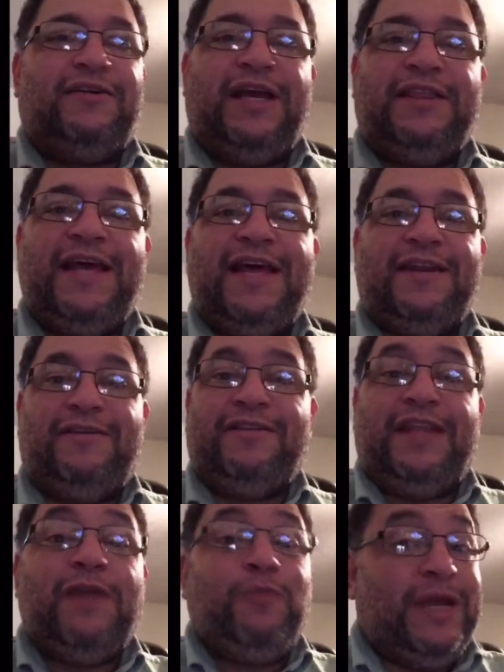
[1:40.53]
And
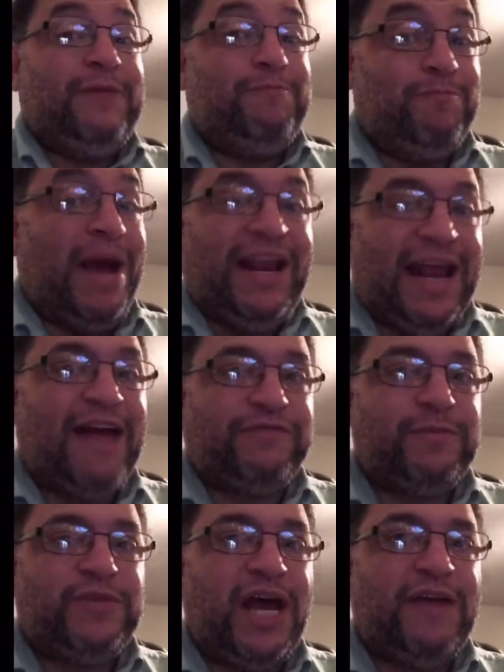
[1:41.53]
then we might have
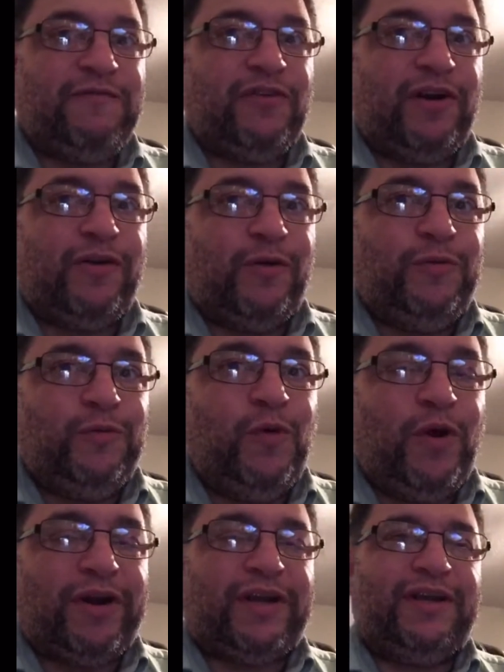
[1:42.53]
some time for our own
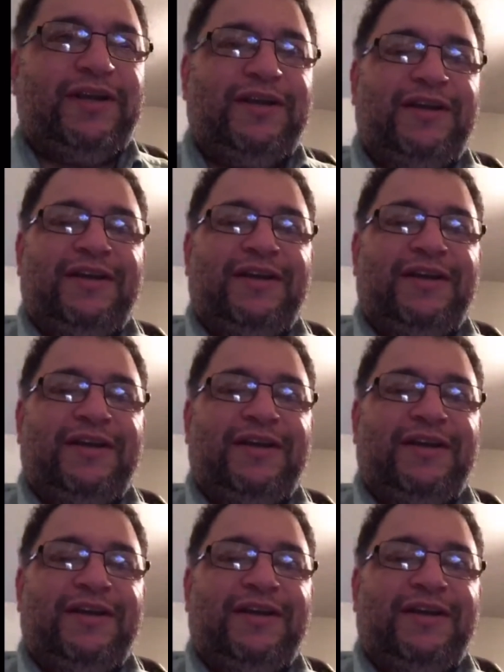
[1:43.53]
work.